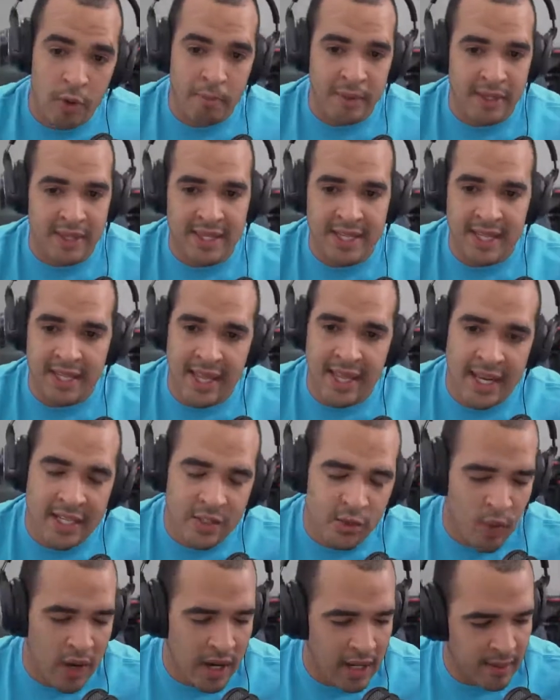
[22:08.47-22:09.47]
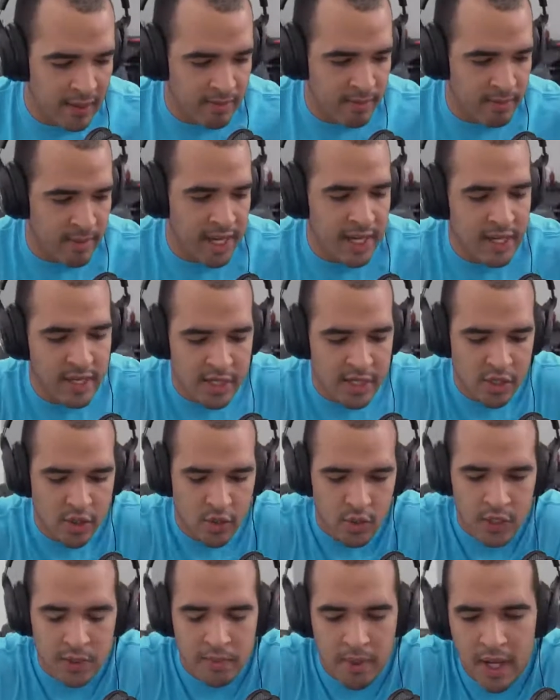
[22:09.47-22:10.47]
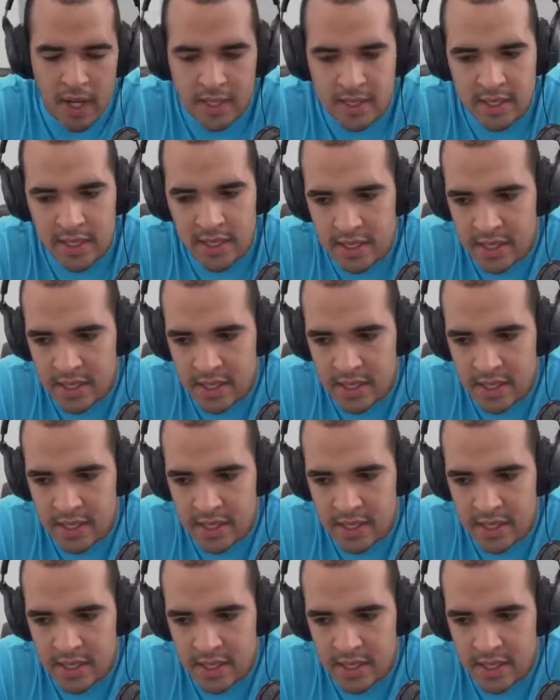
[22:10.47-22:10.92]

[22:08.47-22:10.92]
But that is why my initial response is,